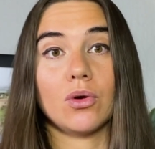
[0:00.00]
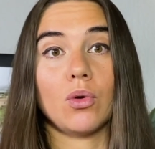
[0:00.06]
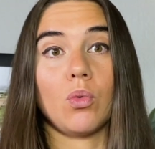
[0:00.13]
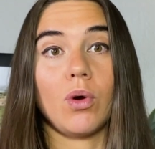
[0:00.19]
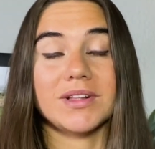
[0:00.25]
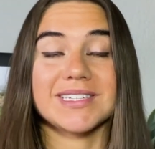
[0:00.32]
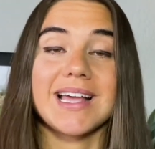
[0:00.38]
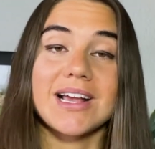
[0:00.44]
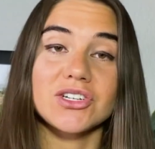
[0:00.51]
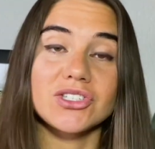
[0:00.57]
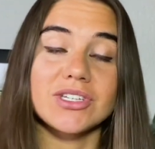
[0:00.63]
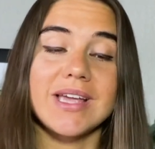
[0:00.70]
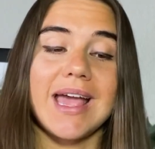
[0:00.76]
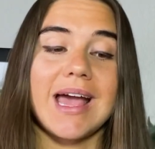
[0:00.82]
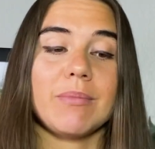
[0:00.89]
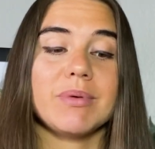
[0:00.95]
What's actually
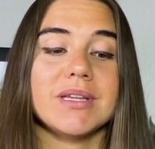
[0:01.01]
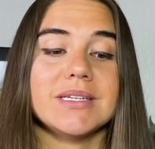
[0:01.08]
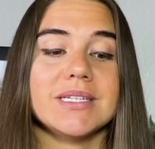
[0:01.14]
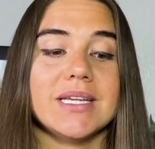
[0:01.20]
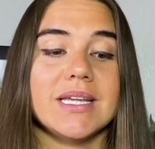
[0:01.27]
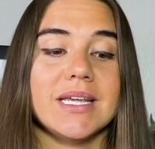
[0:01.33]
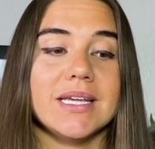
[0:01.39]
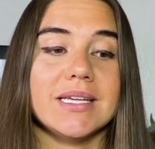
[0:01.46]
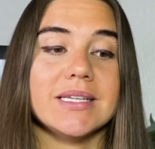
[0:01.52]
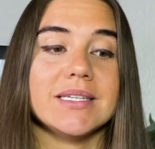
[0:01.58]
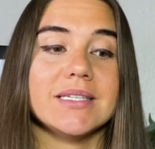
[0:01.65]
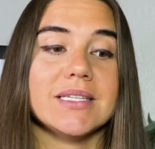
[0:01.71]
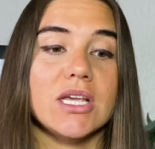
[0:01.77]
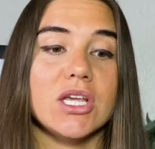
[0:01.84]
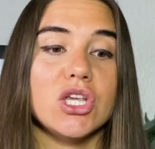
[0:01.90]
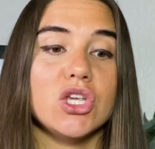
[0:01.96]
happened is
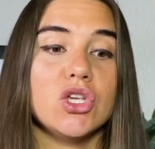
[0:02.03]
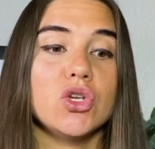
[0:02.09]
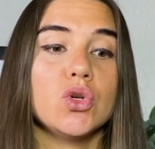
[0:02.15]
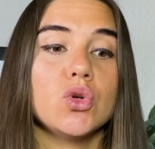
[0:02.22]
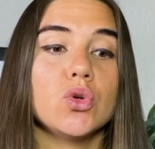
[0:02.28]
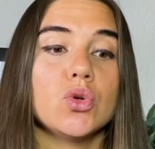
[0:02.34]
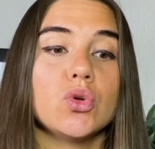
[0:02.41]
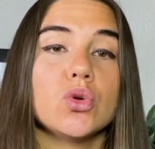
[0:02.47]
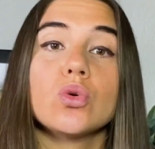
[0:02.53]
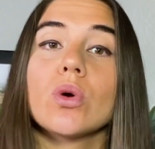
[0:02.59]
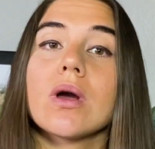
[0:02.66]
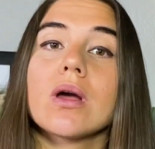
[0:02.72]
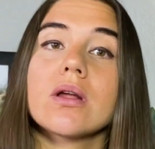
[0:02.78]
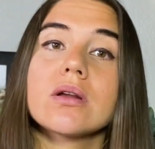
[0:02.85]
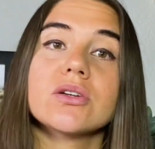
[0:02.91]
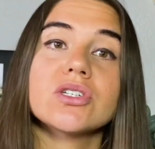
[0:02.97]
you
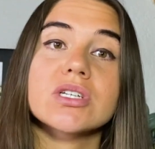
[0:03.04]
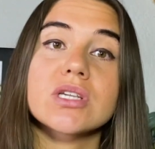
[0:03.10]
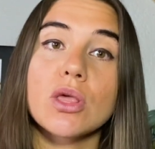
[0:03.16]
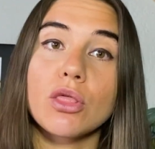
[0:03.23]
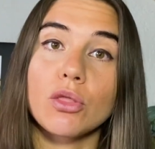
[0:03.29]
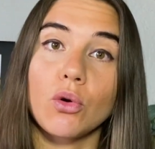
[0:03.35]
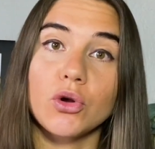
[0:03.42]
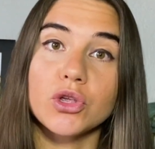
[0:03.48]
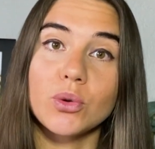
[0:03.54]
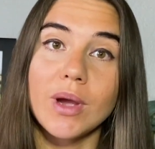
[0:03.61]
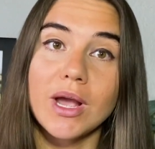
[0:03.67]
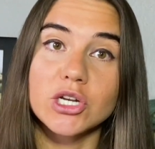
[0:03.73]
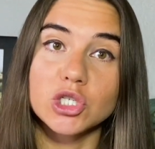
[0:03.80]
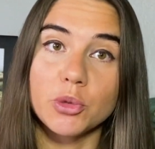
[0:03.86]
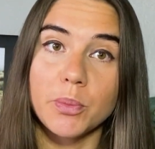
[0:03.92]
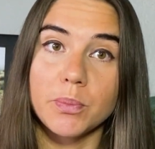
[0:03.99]
just thought you
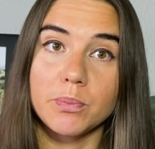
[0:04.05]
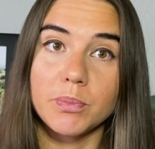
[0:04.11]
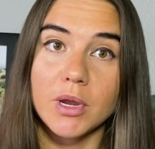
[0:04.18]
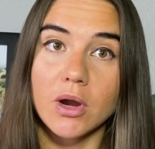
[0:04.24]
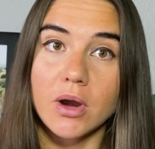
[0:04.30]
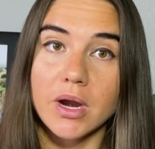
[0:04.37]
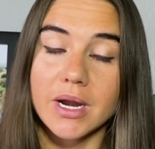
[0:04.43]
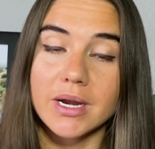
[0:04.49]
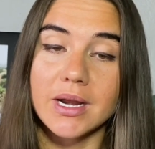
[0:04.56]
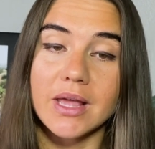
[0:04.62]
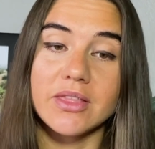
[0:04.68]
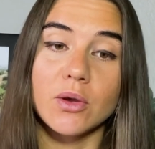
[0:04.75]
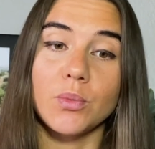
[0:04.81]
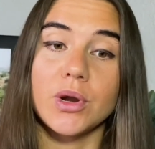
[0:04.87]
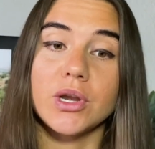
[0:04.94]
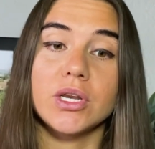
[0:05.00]
had your period, and
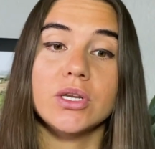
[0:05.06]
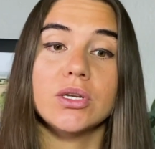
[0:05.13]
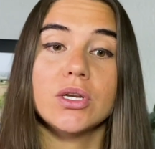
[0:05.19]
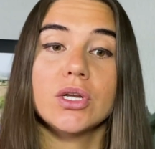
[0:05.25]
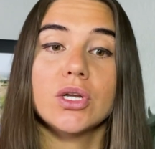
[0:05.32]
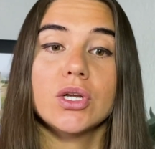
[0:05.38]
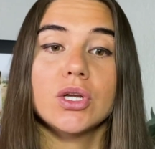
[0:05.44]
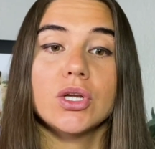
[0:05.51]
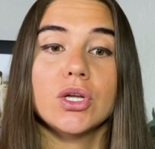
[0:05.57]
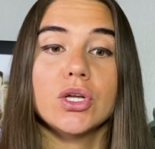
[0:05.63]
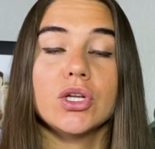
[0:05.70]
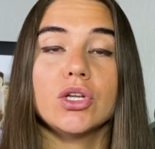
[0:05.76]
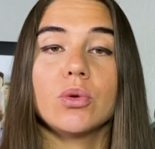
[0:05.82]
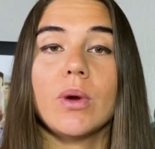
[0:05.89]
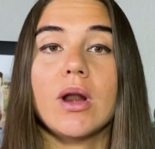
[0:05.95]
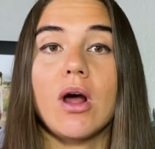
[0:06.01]
then when you
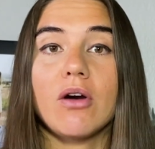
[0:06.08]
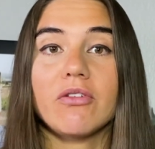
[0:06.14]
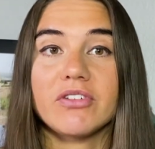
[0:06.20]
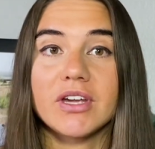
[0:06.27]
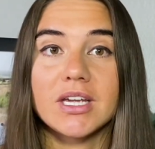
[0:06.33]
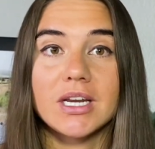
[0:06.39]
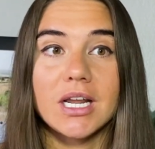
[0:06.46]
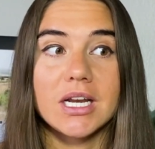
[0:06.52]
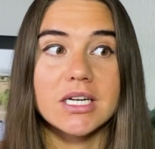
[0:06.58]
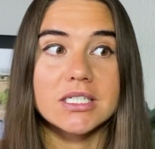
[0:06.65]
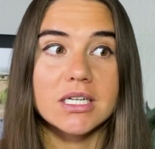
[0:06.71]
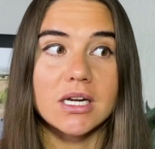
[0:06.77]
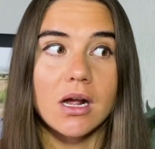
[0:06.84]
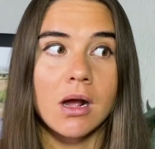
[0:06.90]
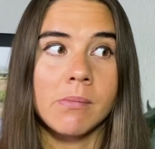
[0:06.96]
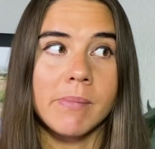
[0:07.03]
went off it and it
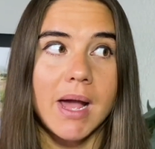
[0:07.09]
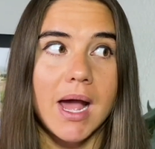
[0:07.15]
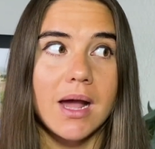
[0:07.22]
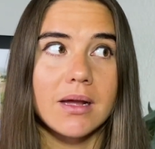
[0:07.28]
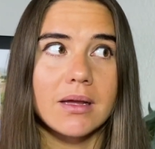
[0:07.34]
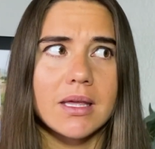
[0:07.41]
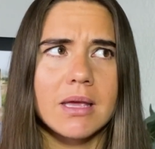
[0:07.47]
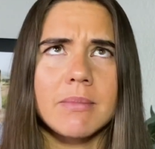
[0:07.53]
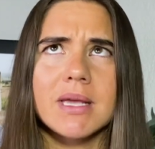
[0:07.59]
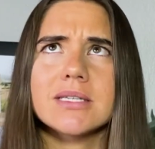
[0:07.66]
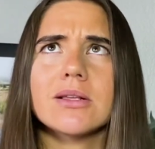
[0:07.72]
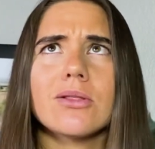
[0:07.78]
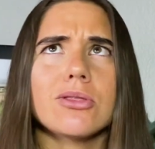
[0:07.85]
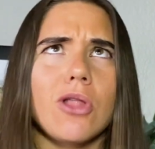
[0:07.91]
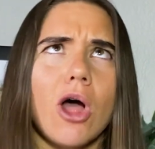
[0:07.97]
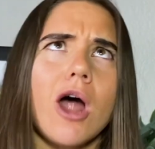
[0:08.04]
didn't come back, it makes a
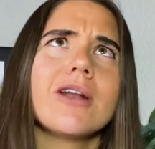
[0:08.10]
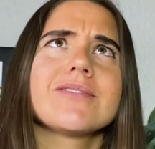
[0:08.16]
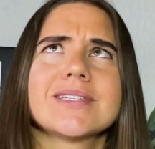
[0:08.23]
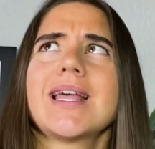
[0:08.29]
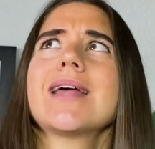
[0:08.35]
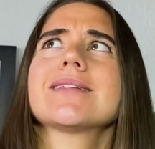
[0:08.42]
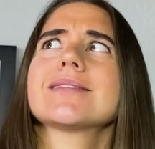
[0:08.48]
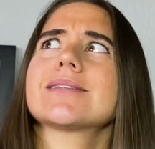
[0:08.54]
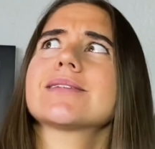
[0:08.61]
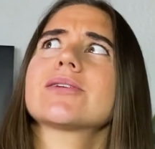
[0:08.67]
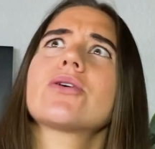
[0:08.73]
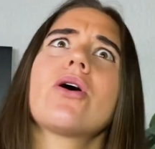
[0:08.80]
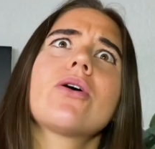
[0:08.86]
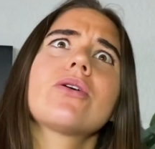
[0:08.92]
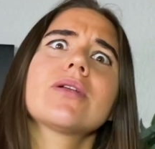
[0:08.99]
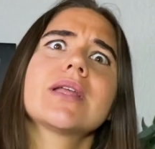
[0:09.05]
lot of sense to
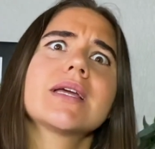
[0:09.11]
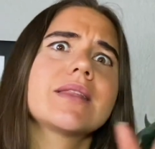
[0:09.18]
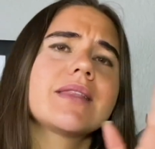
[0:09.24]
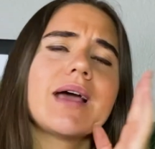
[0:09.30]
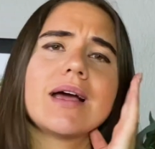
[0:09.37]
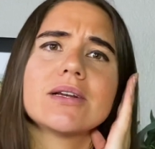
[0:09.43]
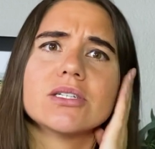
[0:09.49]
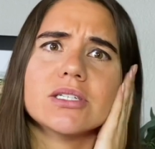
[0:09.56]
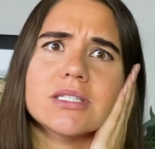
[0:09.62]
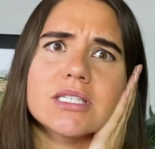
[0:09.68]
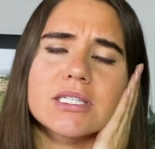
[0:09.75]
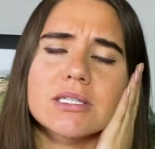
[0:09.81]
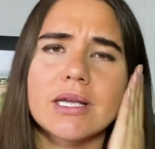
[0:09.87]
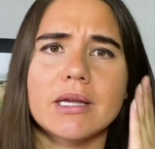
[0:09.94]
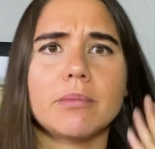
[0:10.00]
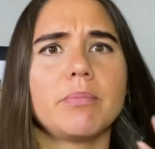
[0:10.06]
correlate that to this
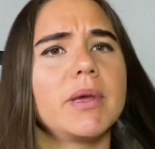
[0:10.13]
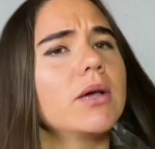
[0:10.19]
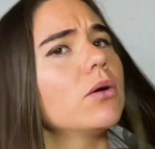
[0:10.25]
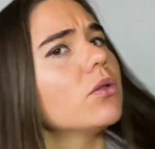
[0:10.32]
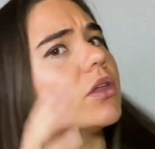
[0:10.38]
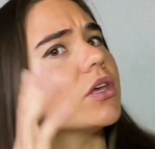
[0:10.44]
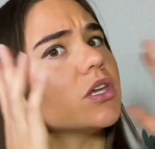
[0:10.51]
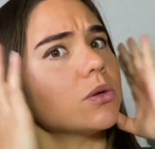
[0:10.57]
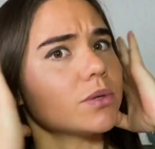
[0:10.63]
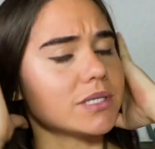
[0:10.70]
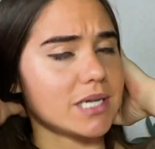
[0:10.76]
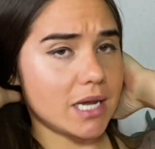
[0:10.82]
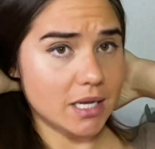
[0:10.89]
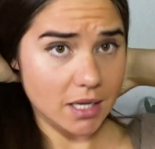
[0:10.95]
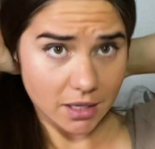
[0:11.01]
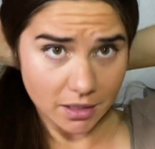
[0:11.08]
like pill that you were
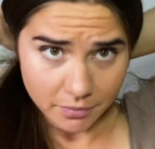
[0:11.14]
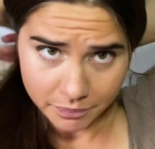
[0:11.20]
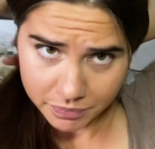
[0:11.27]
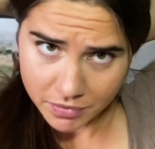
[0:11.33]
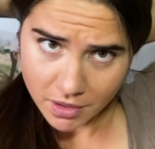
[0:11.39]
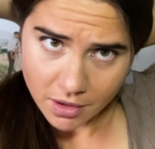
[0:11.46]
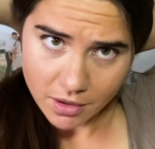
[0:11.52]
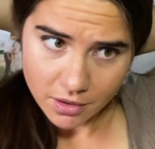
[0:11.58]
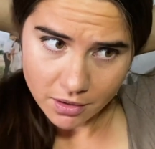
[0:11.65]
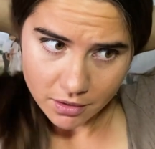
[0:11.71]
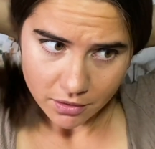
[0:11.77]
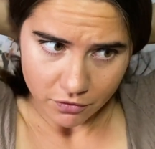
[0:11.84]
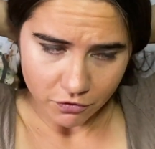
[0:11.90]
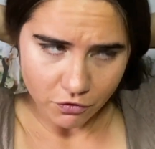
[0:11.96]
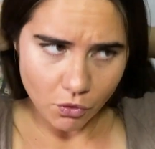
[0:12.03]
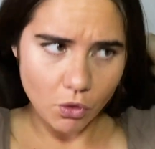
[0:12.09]
taking
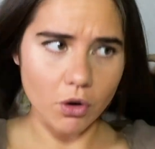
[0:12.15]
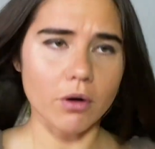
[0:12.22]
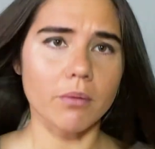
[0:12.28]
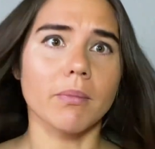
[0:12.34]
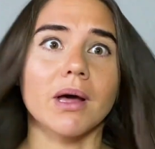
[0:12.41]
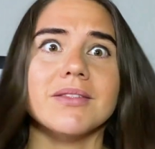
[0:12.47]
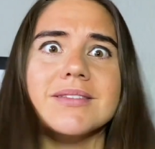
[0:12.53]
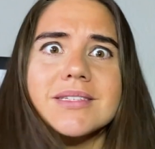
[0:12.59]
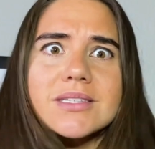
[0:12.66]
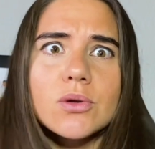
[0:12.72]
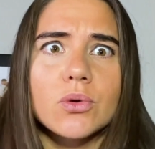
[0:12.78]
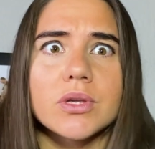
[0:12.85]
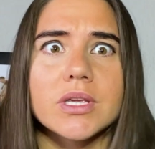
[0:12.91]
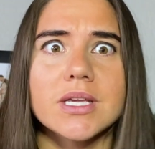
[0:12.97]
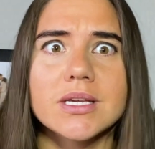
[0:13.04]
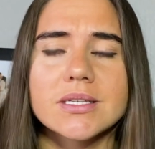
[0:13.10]
for months or
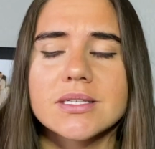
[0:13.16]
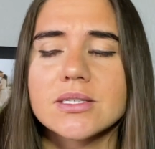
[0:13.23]
years.